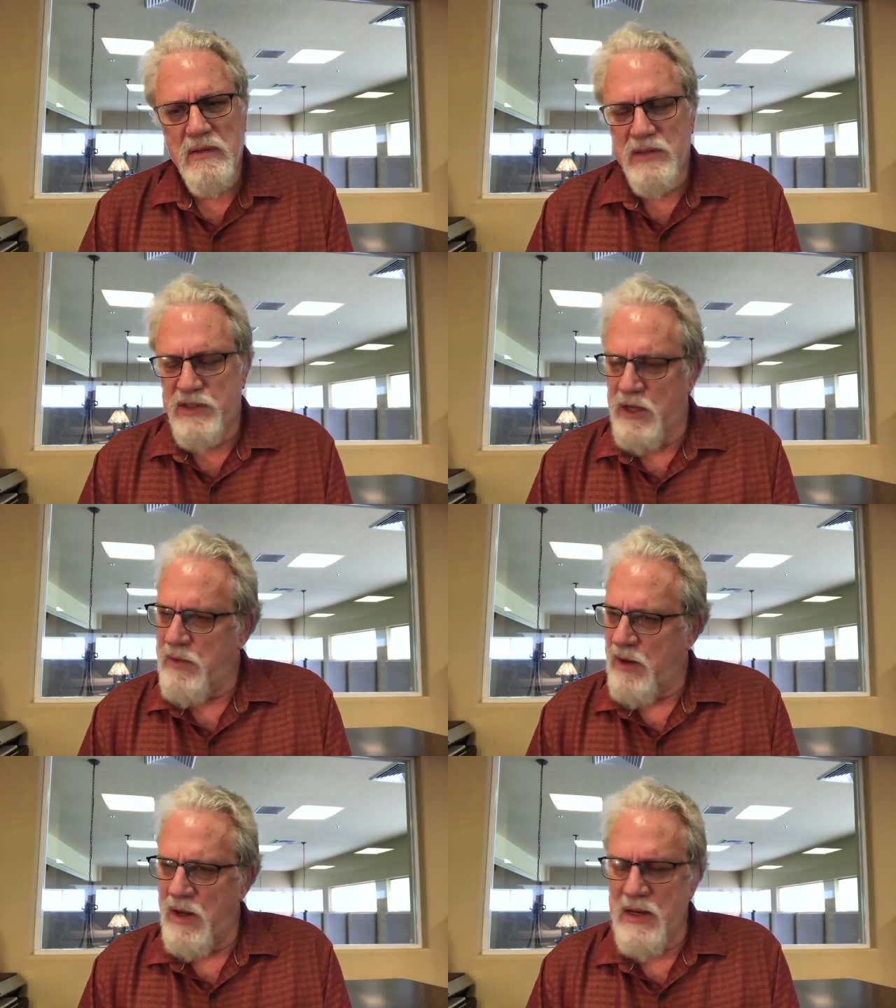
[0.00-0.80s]

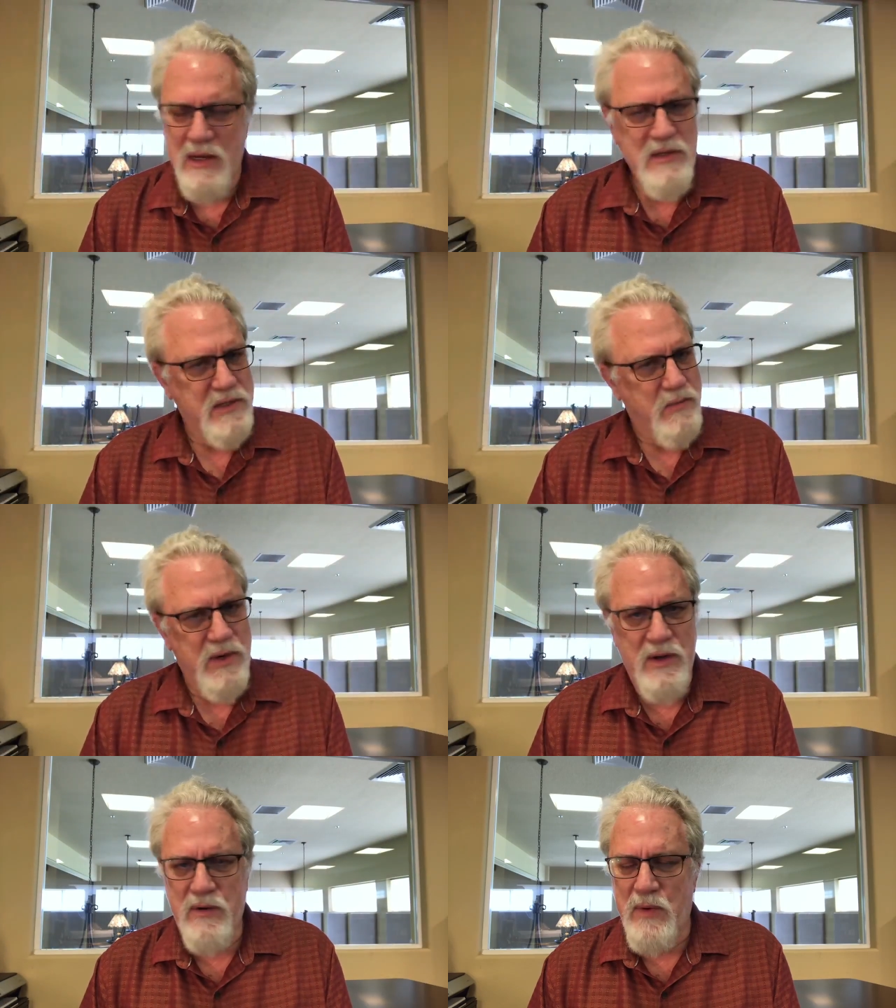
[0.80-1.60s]
Shabir Ali, he just went
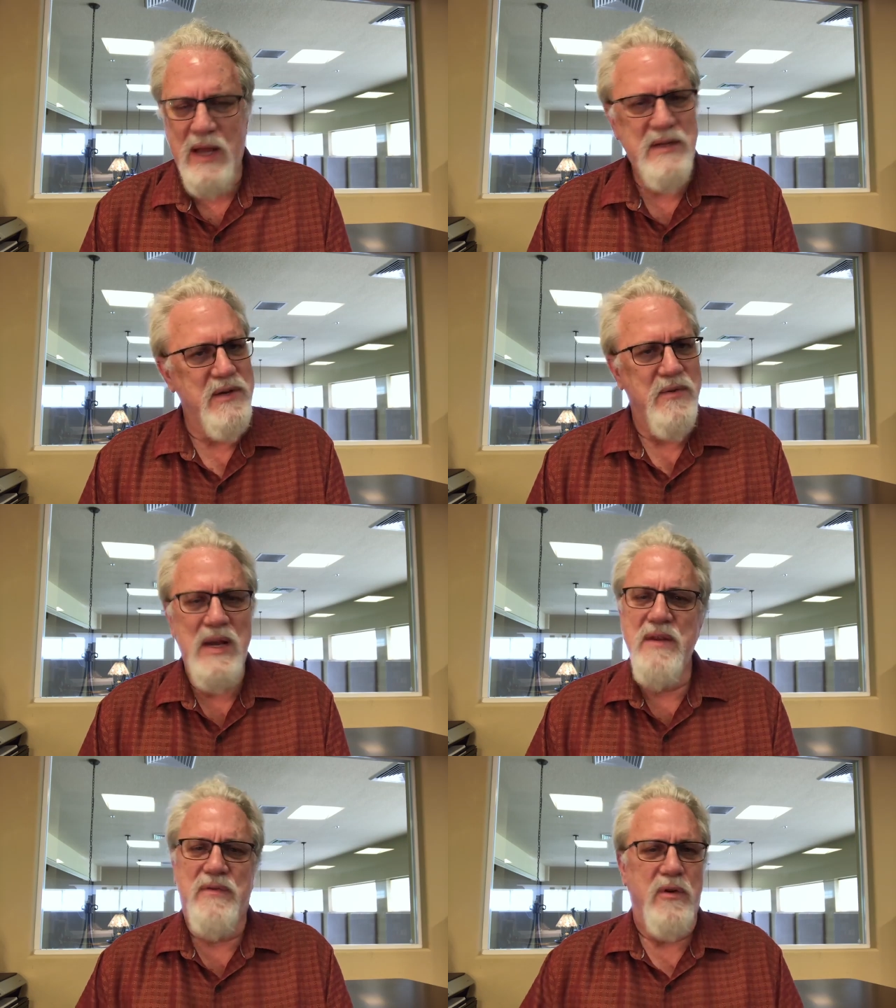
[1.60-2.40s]
on a rant and a
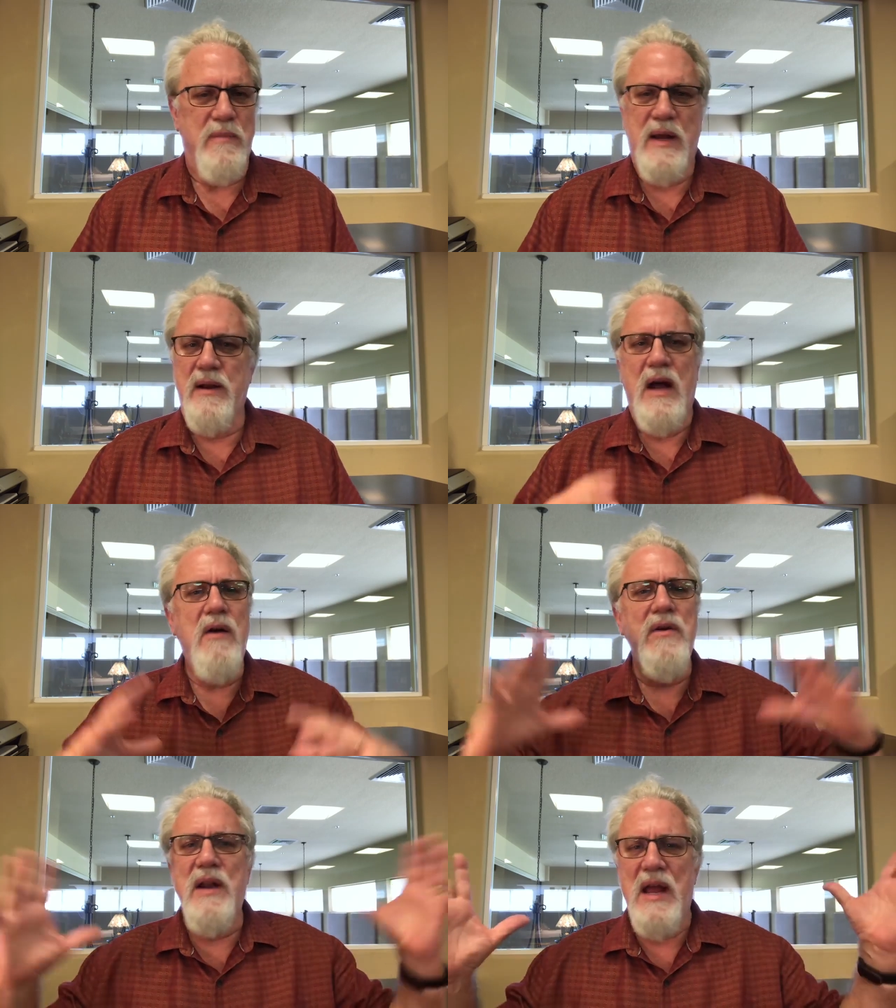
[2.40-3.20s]
rave for about an
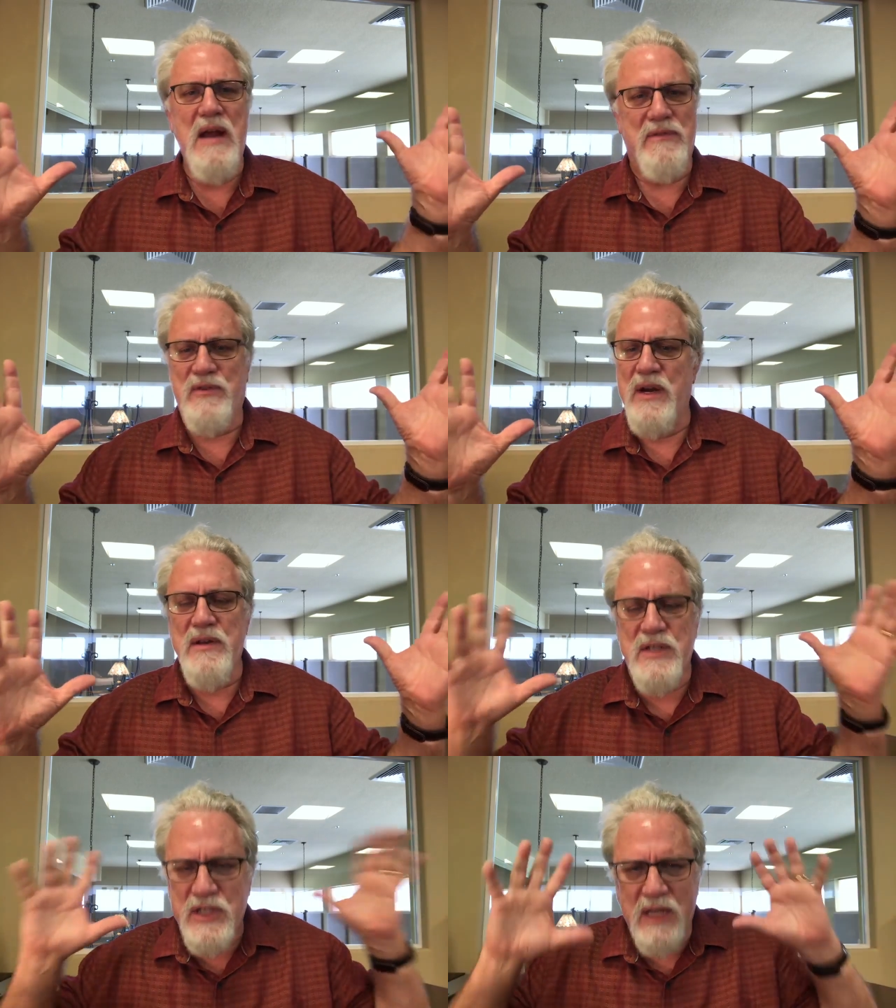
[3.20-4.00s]
hour and a half trying
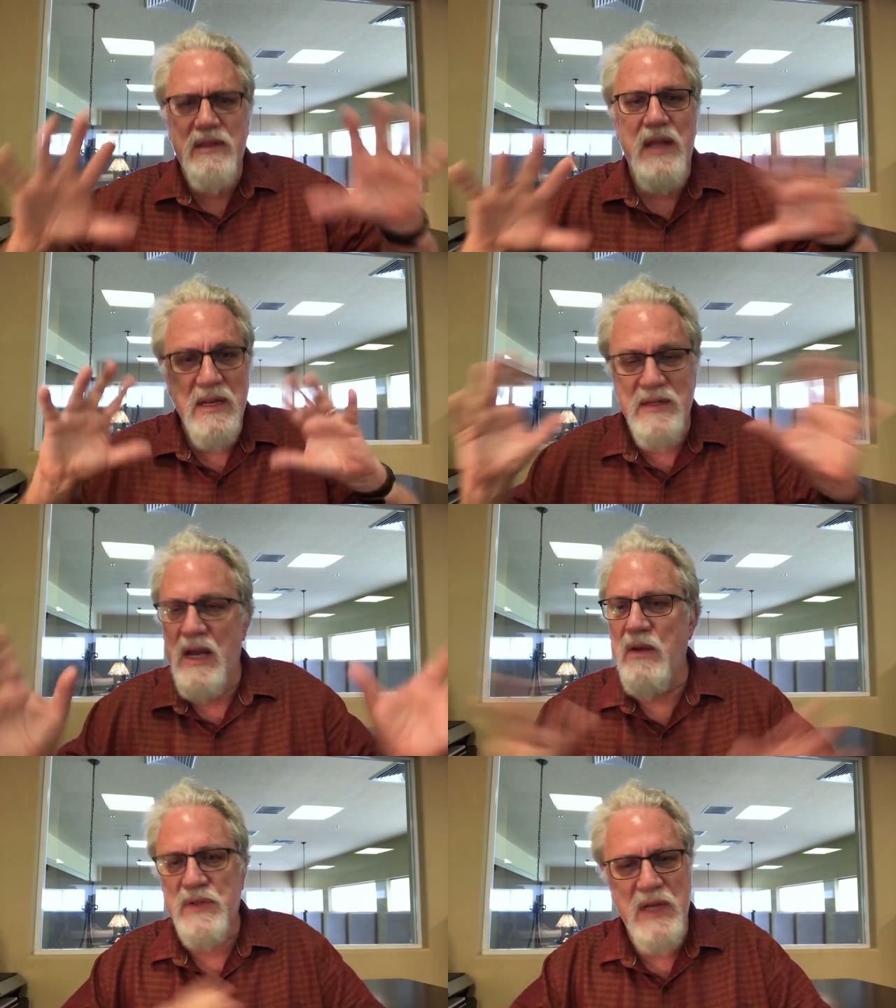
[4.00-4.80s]
to shut that
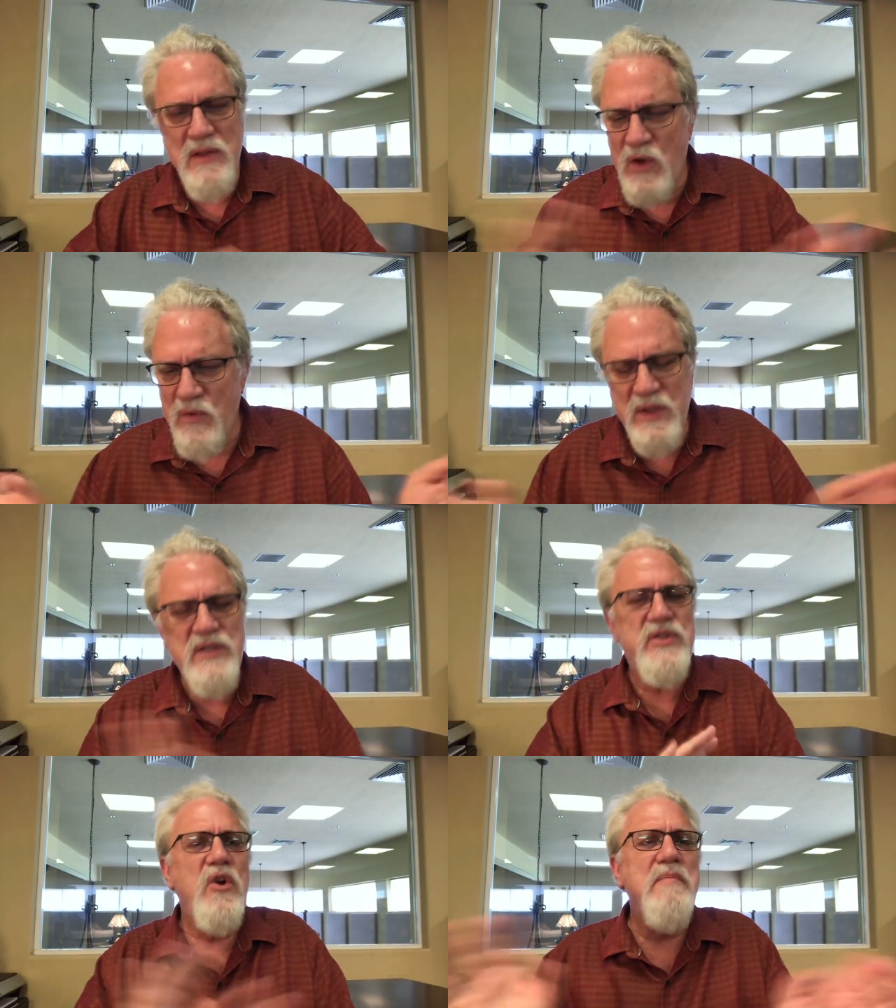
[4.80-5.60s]
down, saying, no,
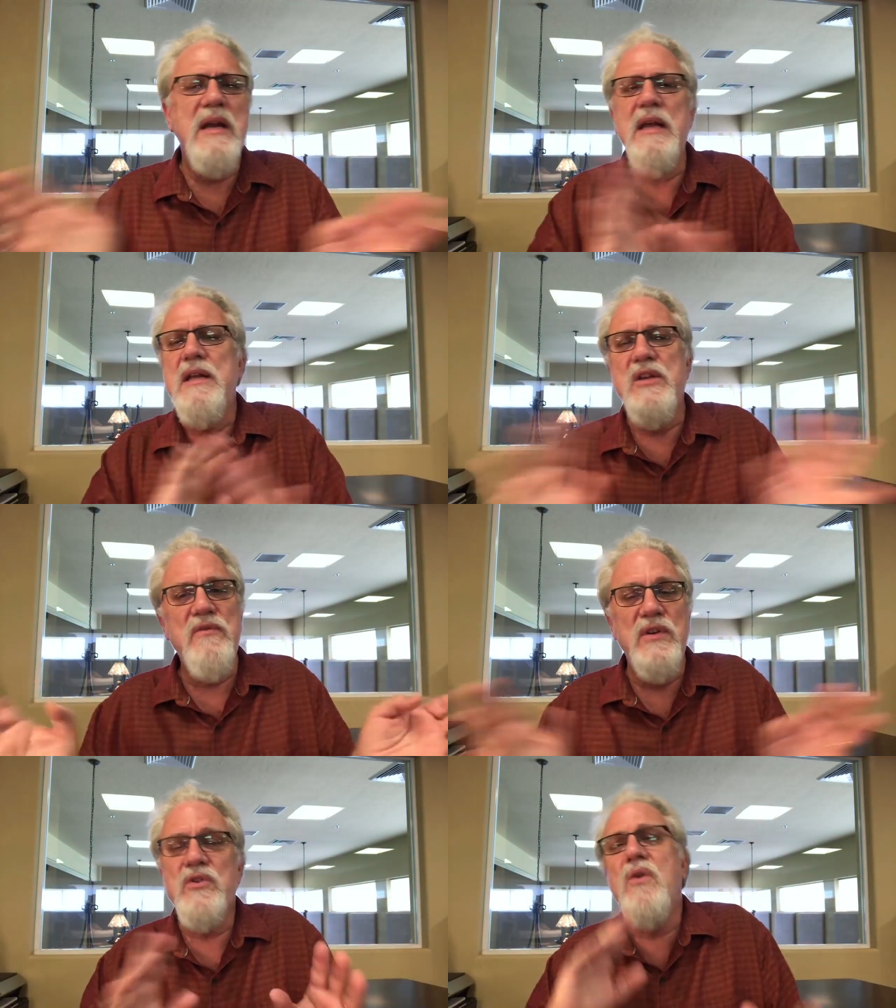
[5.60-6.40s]
these don't make any difference.